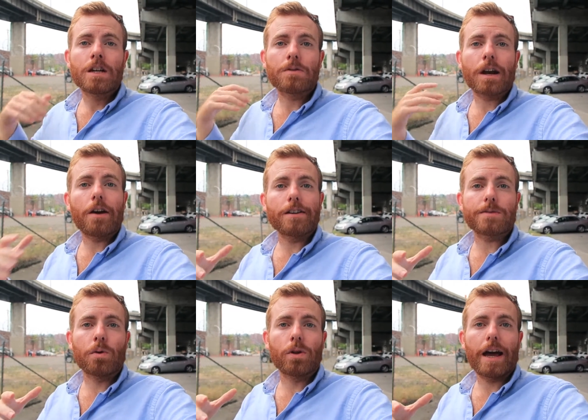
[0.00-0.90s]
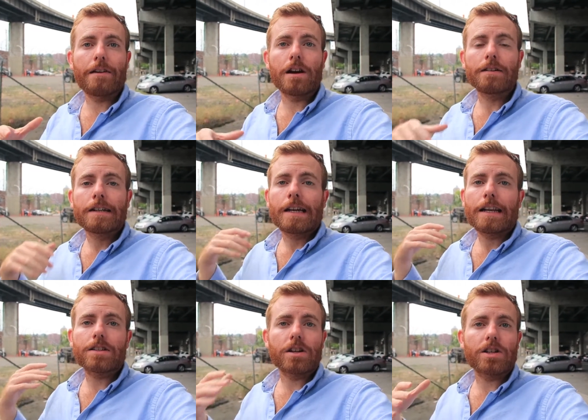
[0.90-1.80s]
So we're going to explore the area.
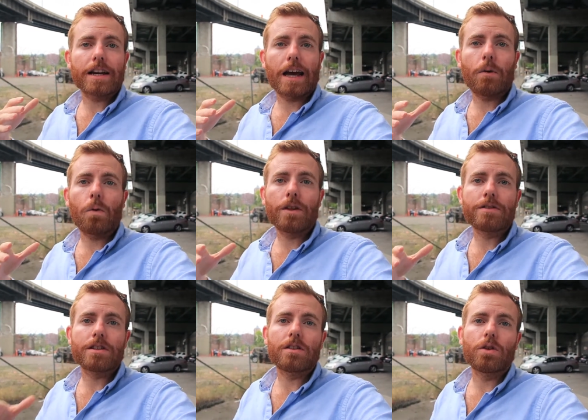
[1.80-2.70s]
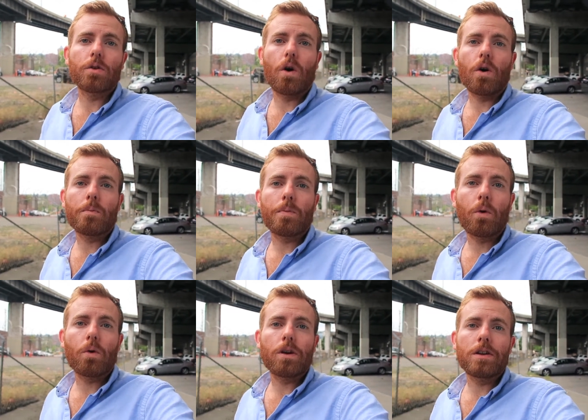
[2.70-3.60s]
Let's go and check out what there is to do on
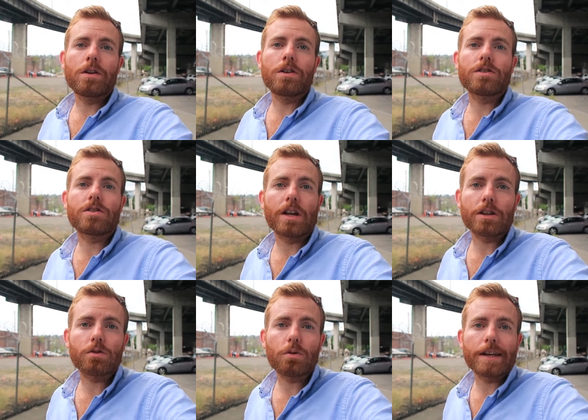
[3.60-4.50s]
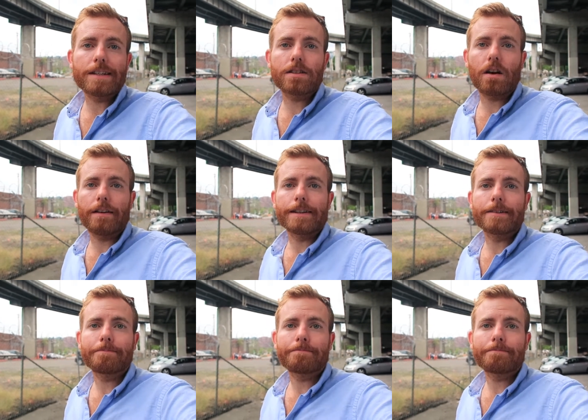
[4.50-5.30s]
Portland's central east side.